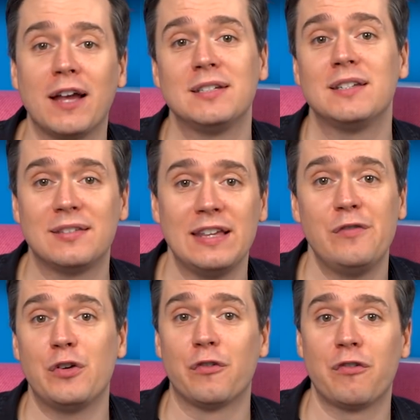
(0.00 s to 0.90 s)
to
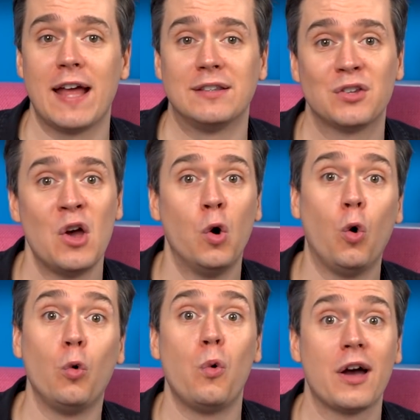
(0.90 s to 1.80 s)
deceive your friends,
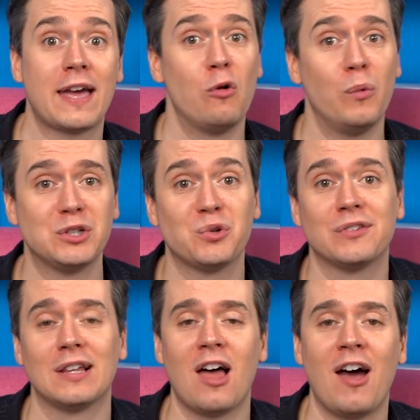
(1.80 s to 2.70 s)
or work out which ones
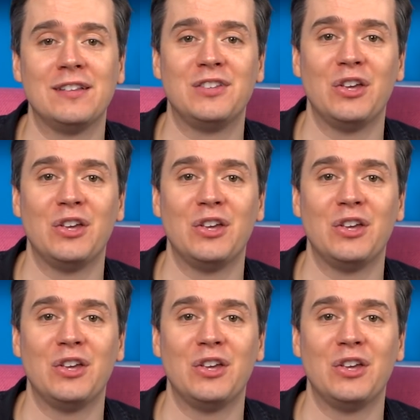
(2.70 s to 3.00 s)
are lying to